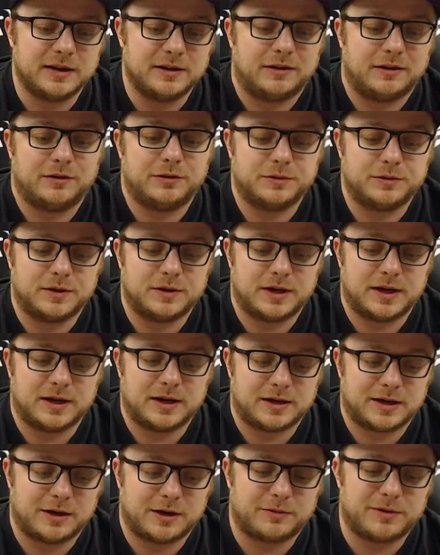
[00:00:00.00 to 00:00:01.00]
into.
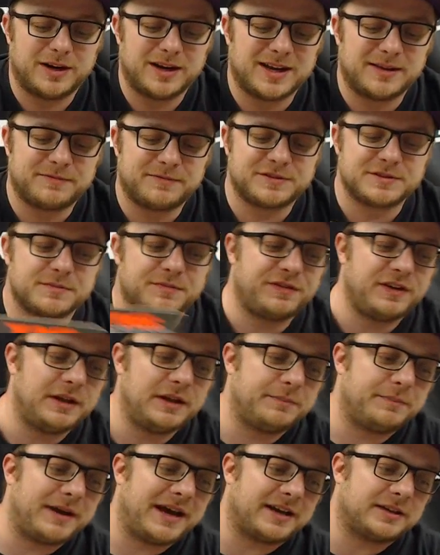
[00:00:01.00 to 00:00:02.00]
I already gave some
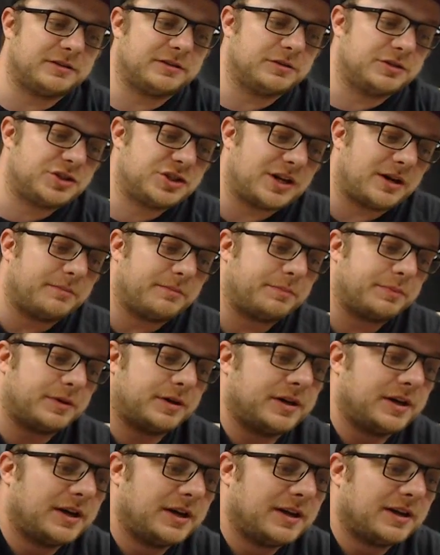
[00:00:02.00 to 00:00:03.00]
feedback to
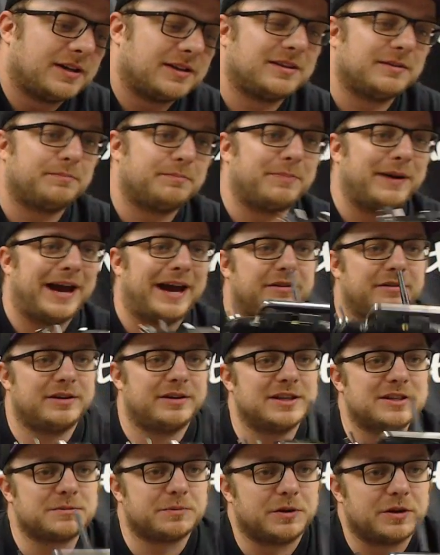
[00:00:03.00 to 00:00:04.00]
Jumper. The
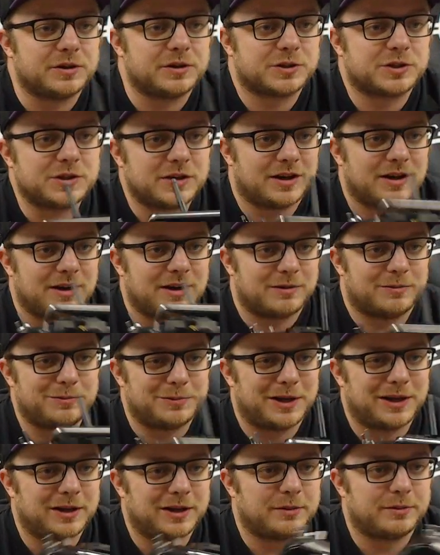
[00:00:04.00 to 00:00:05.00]
batteries were a
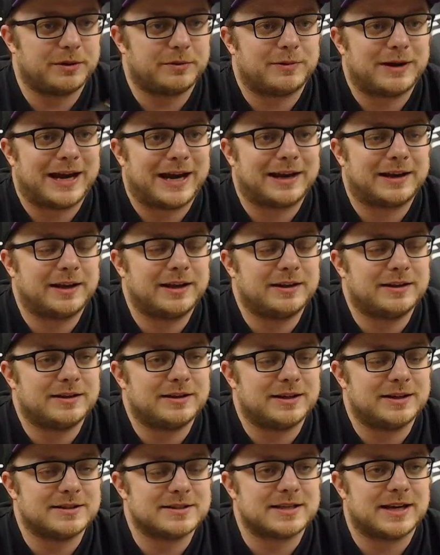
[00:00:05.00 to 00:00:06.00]
little bit rattly
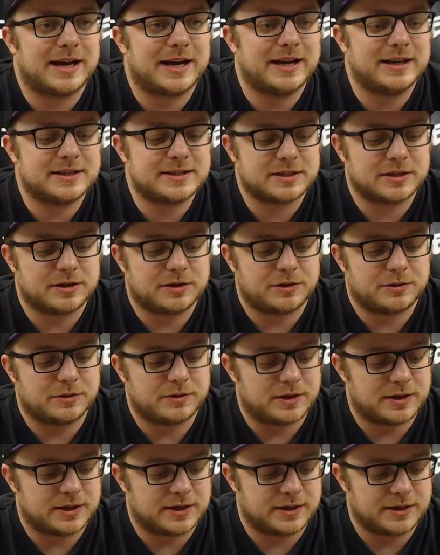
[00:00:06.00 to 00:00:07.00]
inside,
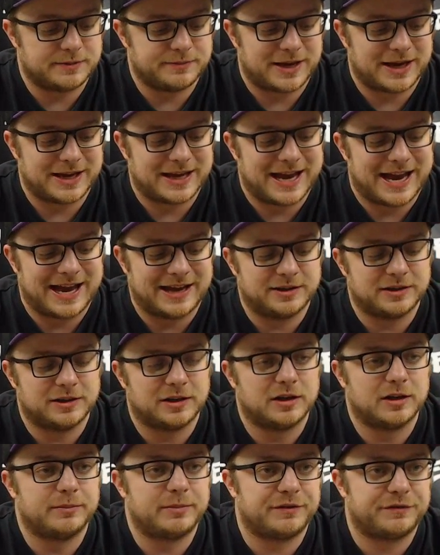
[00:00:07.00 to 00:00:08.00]
so I added a
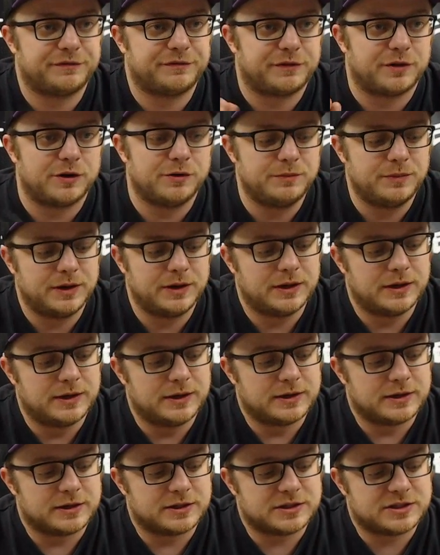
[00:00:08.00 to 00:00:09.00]
little bit of foam
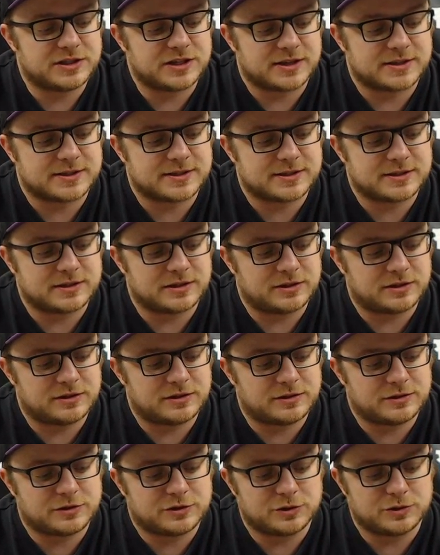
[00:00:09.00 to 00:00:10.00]
just
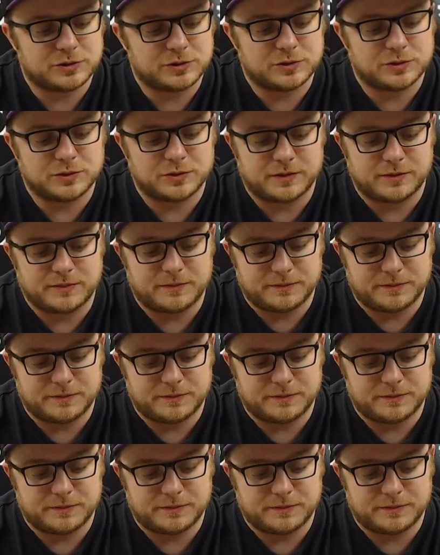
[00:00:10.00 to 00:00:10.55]
to